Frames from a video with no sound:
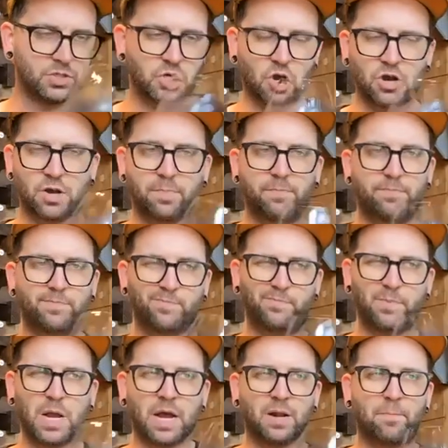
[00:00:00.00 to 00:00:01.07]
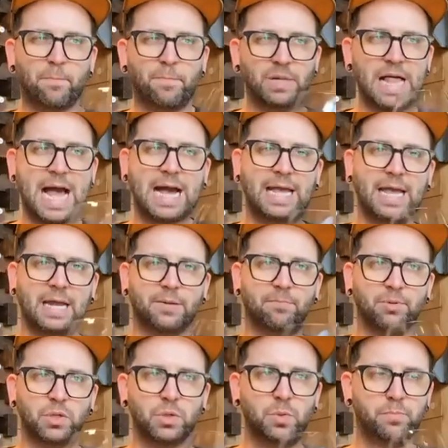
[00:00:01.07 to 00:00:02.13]
dark kind of black and
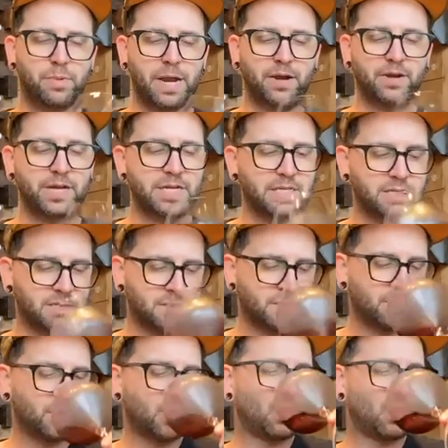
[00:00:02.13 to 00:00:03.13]
blue berries.